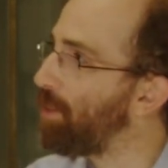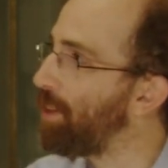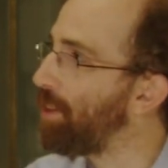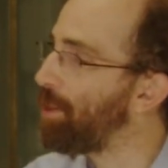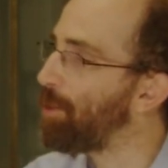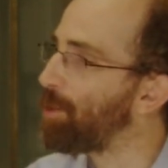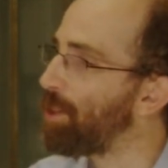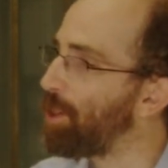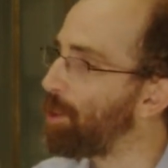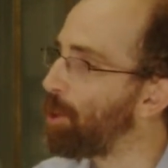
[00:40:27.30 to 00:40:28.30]
there's
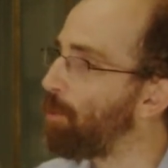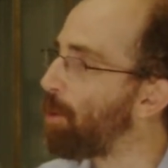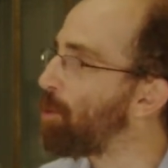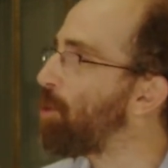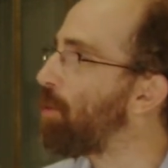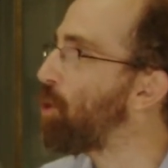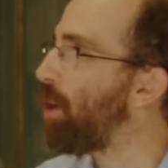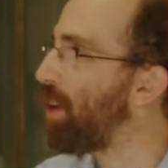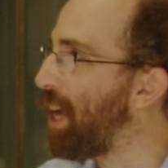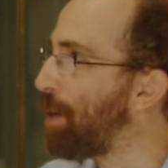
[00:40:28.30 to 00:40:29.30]
the two versions of
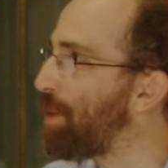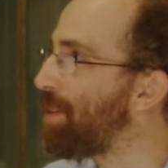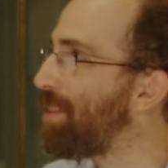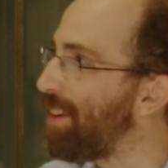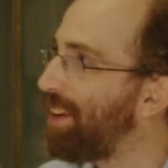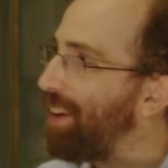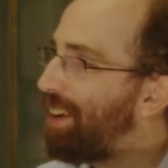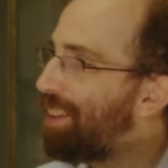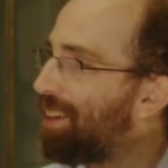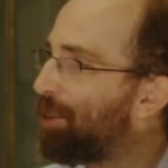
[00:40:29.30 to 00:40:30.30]
John Hammond
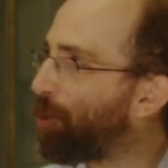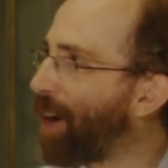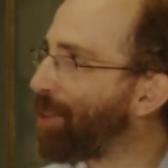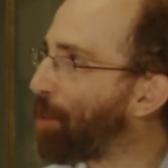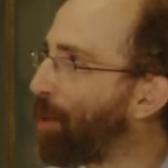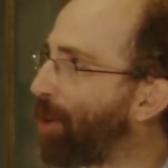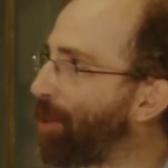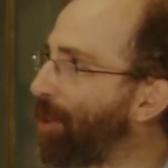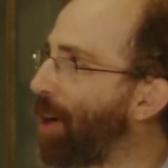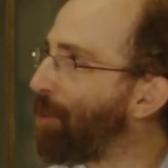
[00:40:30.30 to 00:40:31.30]
in the Jurassic Park
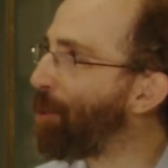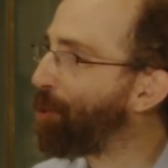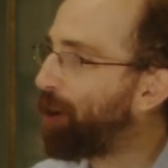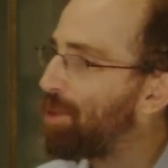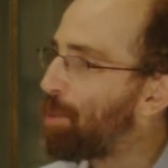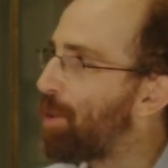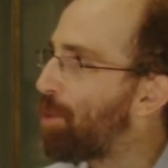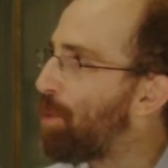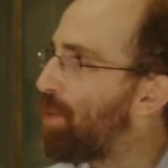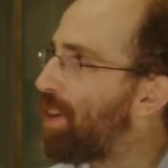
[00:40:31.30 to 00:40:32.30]
the novel and the Jurassic Park
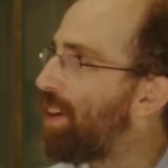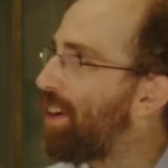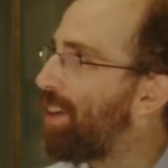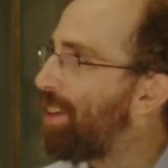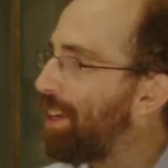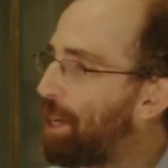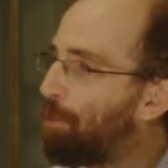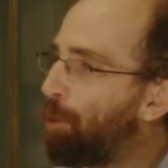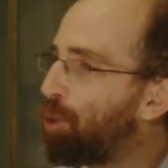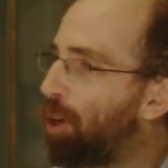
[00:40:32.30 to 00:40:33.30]
the movie. The
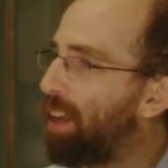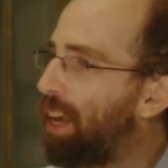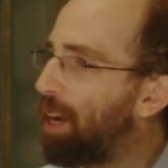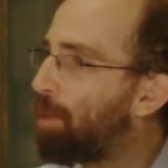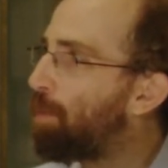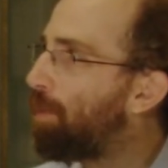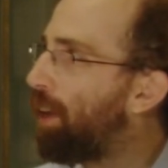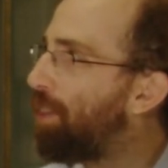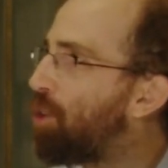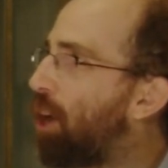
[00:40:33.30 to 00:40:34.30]
evil John Hammond
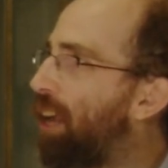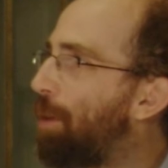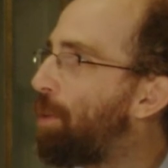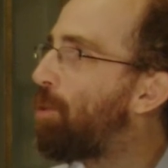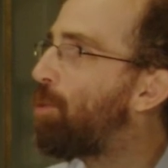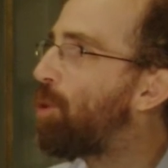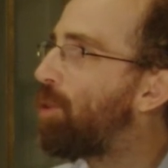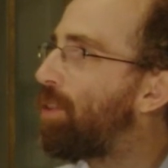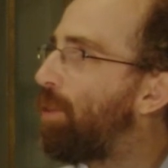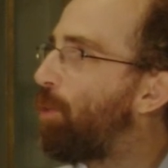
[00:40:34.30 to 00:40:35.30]
and the John Hammond who just
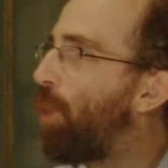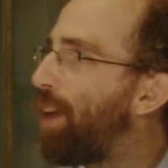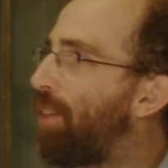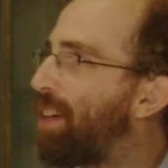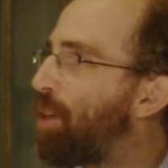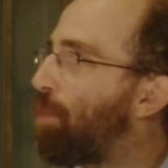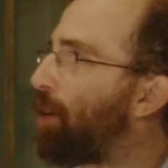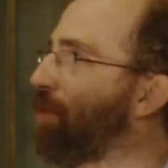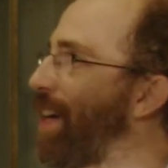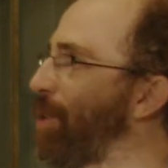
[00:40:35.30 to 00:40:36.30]
like likes to play
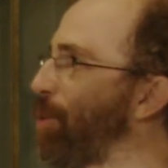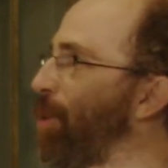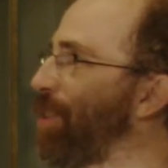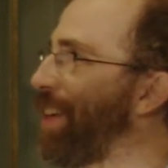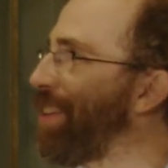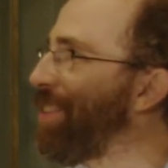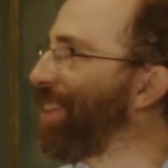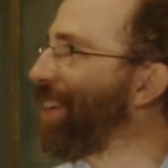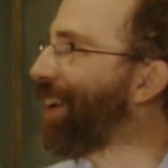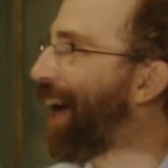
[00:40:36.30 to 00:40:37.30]
with dinosaurs and
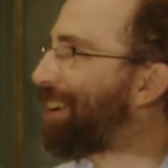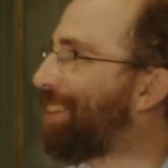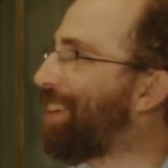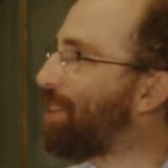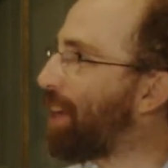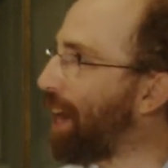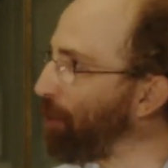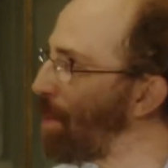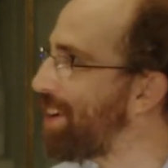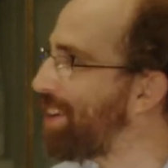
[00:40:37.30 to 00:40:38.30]
accidentally gets everybody